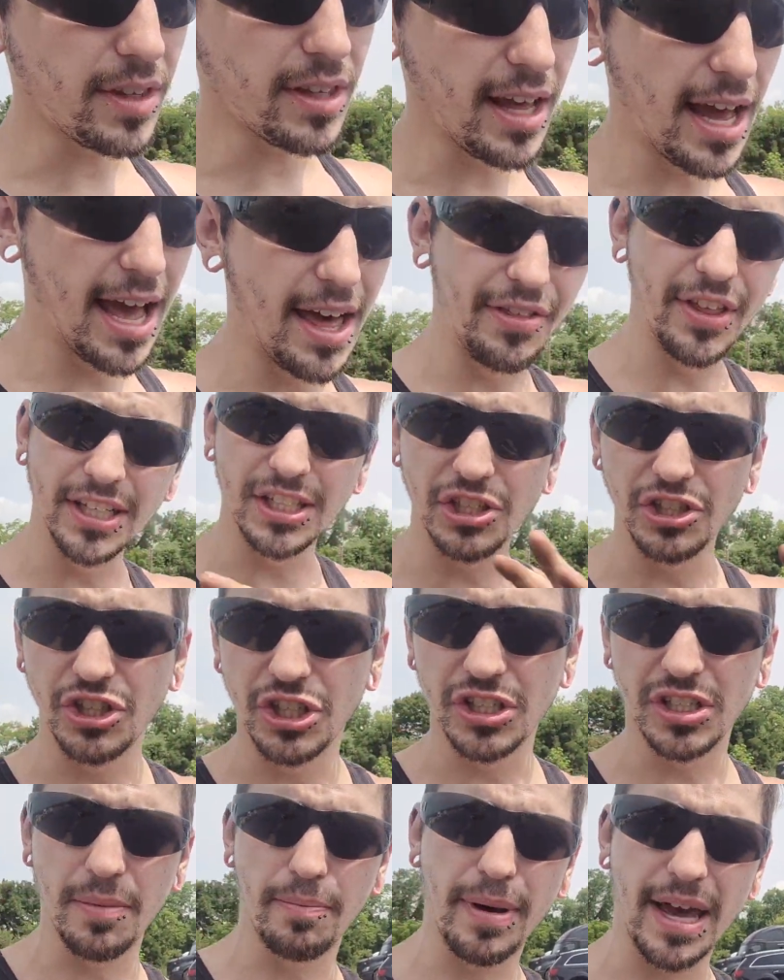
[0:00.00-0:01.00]
and this is
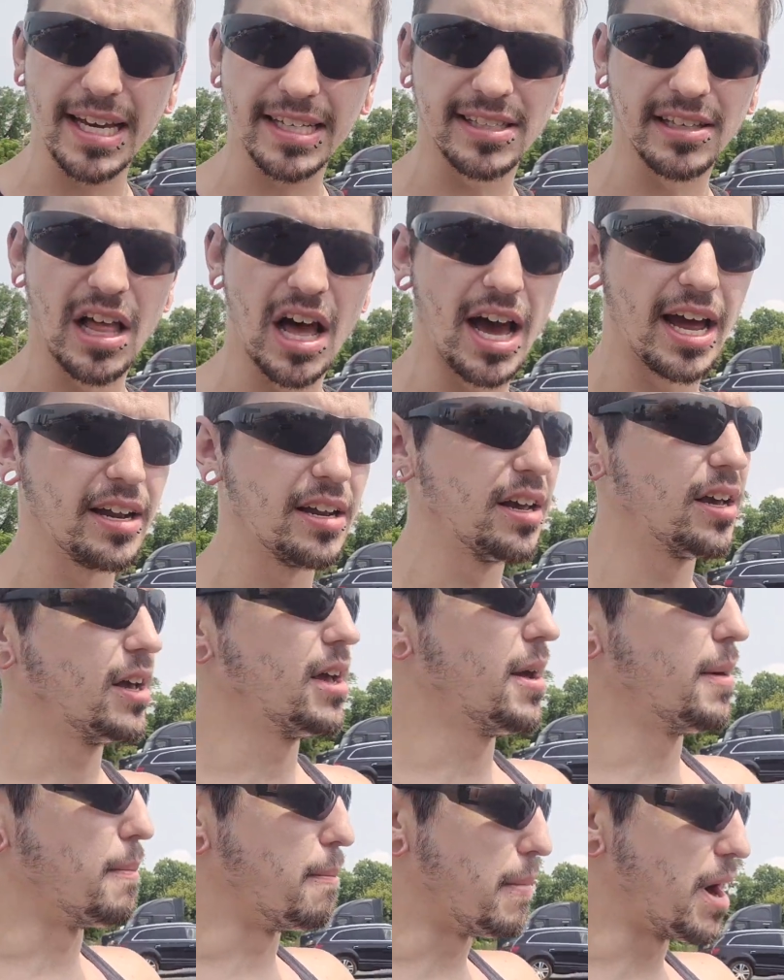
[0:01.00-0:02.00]
just a baseline,
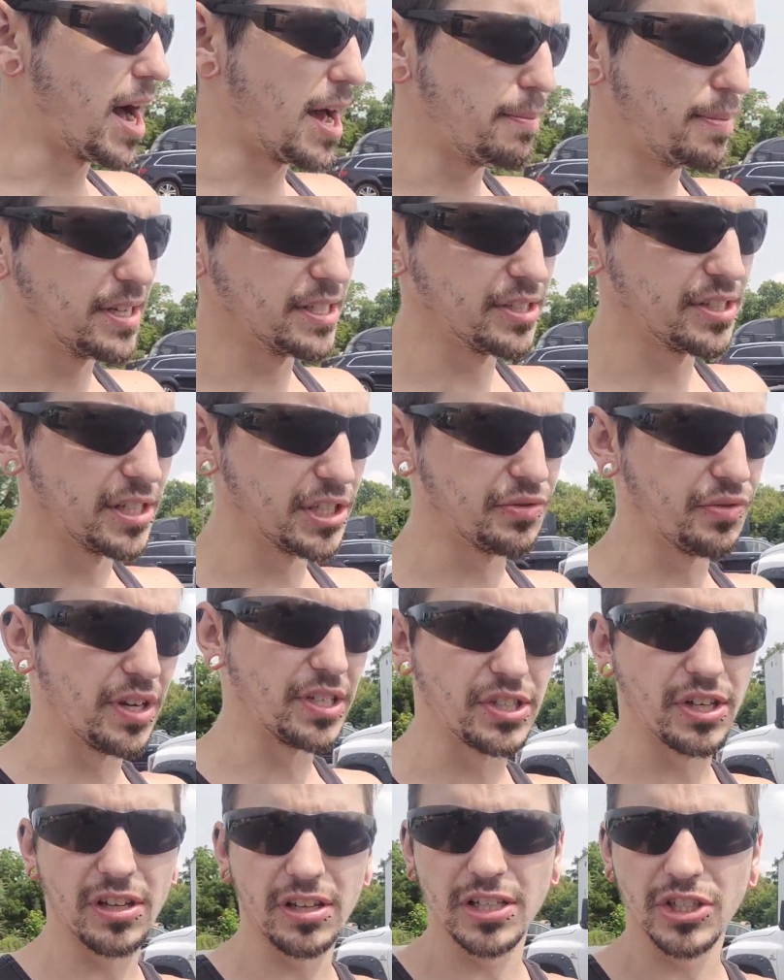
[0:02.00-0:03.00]
my business
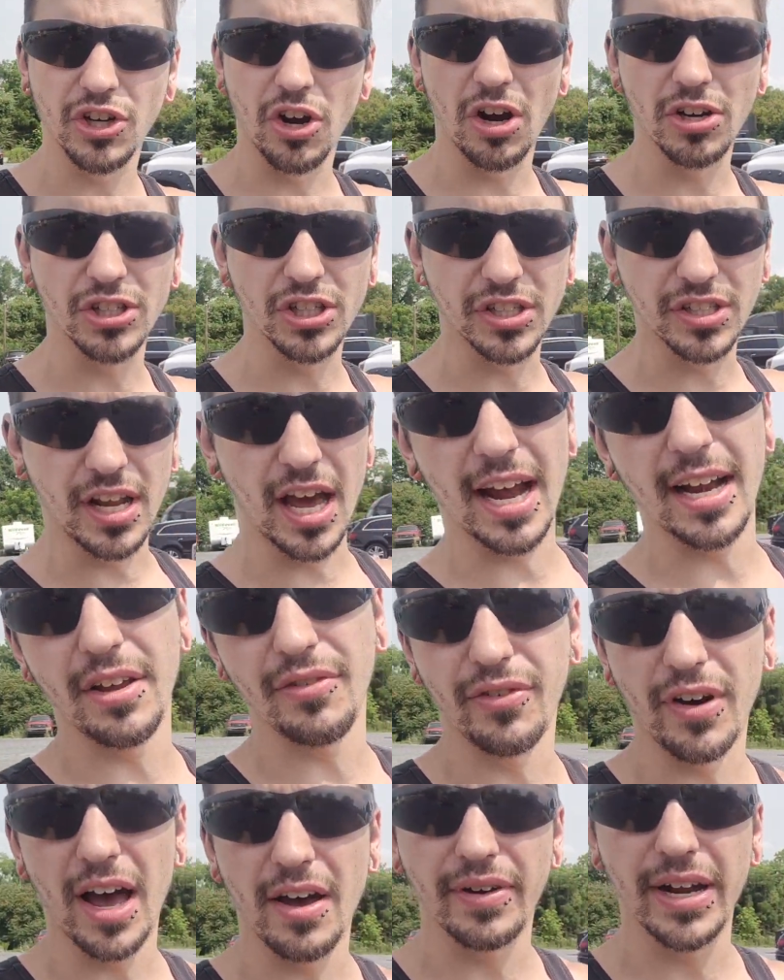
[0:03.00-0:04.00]
physically charges
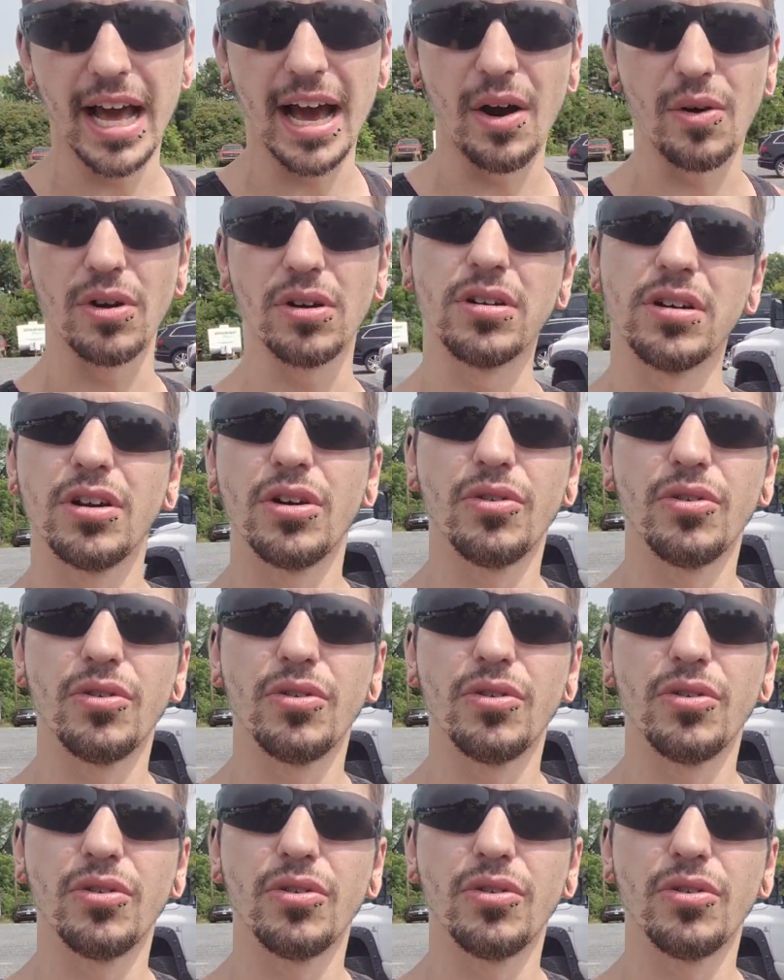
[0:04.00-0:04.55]
95 an hour